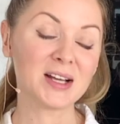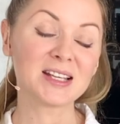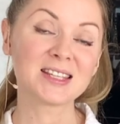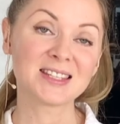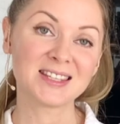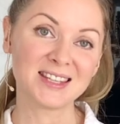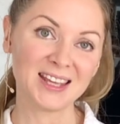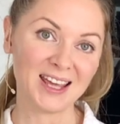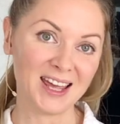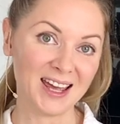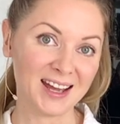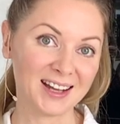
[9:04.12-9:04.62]

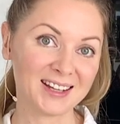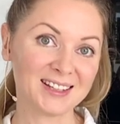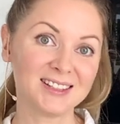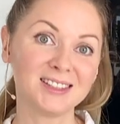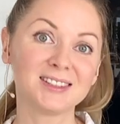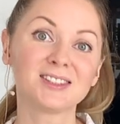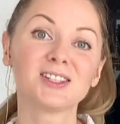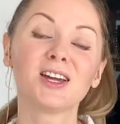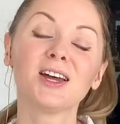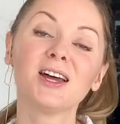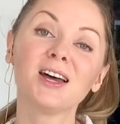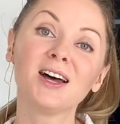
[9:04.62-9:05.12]

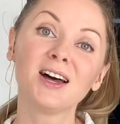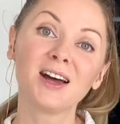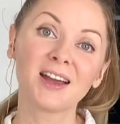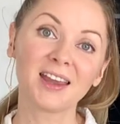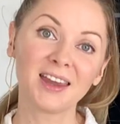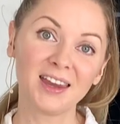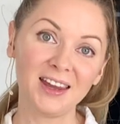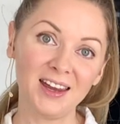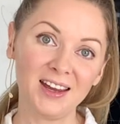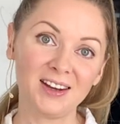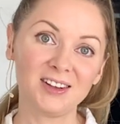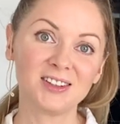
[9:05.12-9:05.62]
second
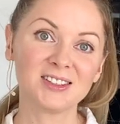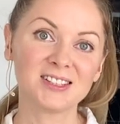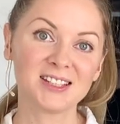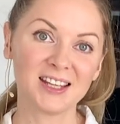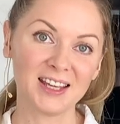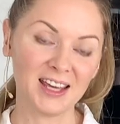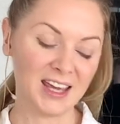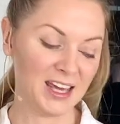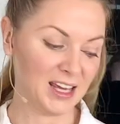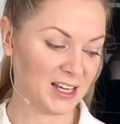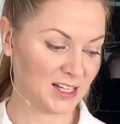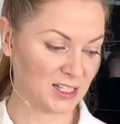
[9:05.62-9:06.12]
carrot
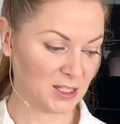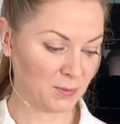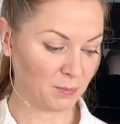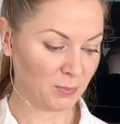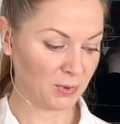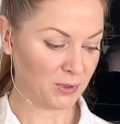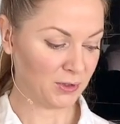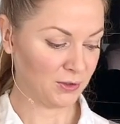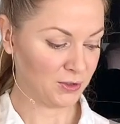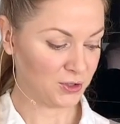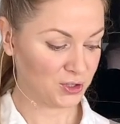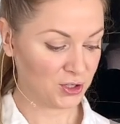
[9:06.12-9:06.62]
cake
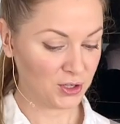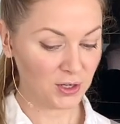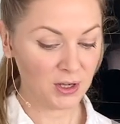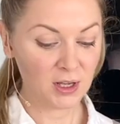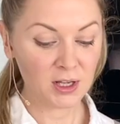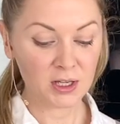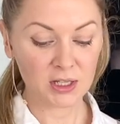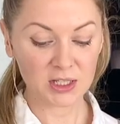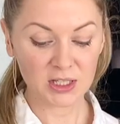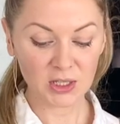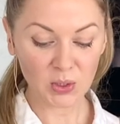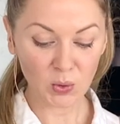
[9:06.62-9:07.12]
sponge.
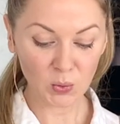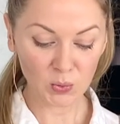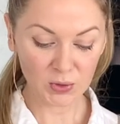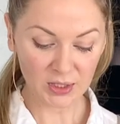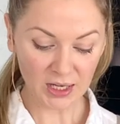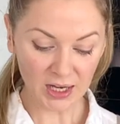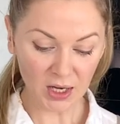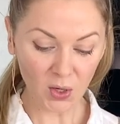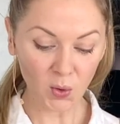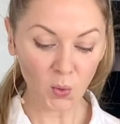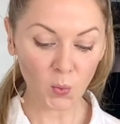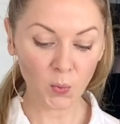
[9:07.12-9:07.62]
So
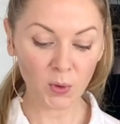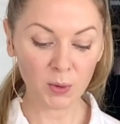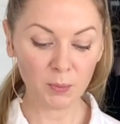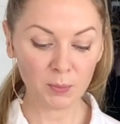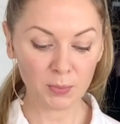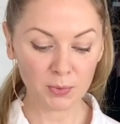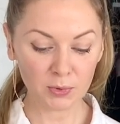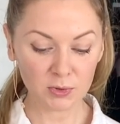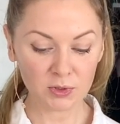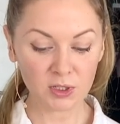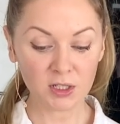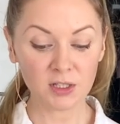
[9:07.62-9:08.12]
now we
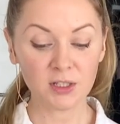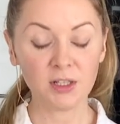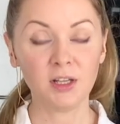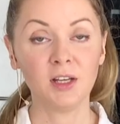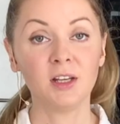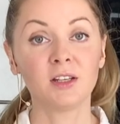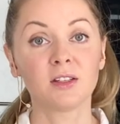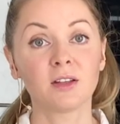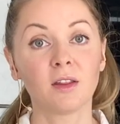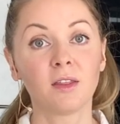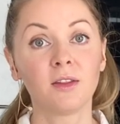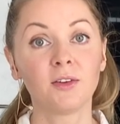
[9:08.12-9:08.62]
put it
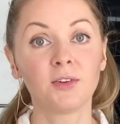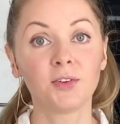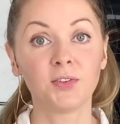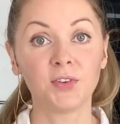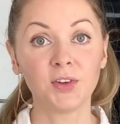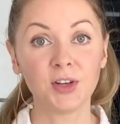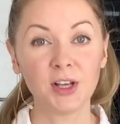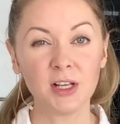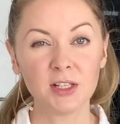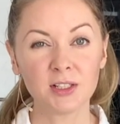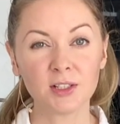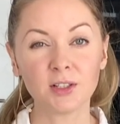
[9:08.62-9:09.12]
into the
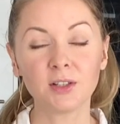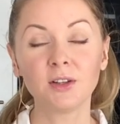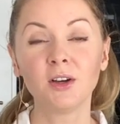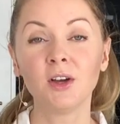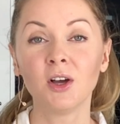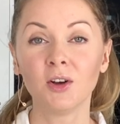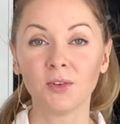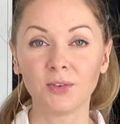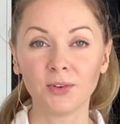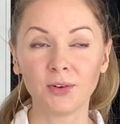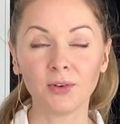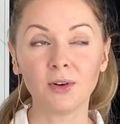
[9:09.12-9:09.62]
freezer
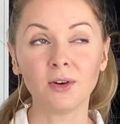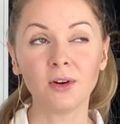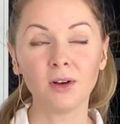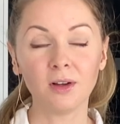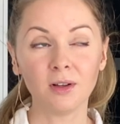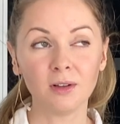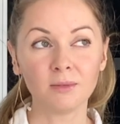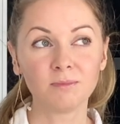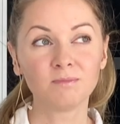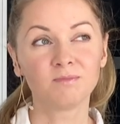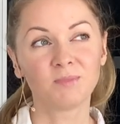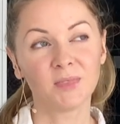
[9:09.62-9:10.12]
for,
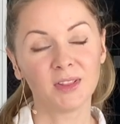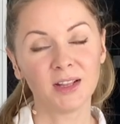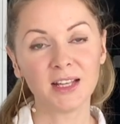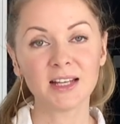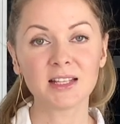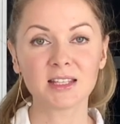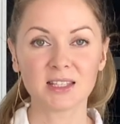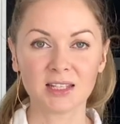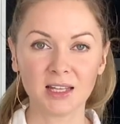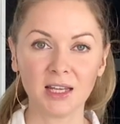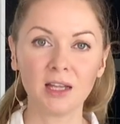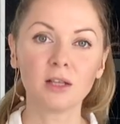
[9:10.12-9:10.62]

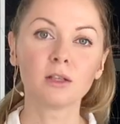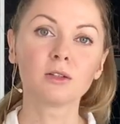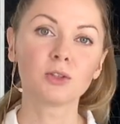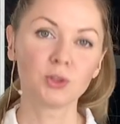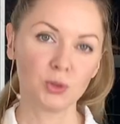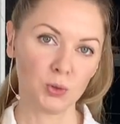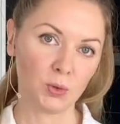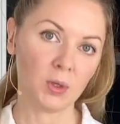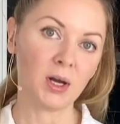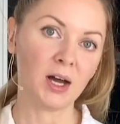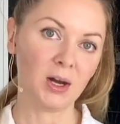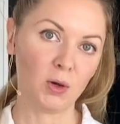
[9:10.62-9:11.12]
let's say,
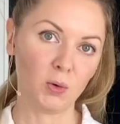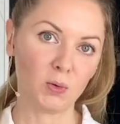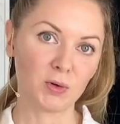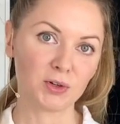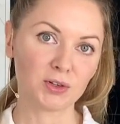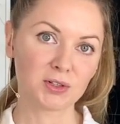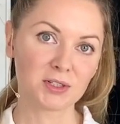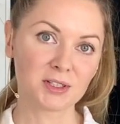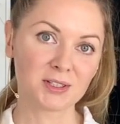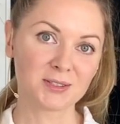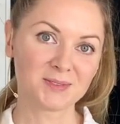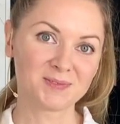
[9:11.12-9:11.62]
2
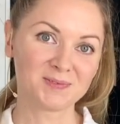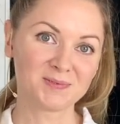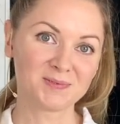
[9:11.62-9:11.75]
hours.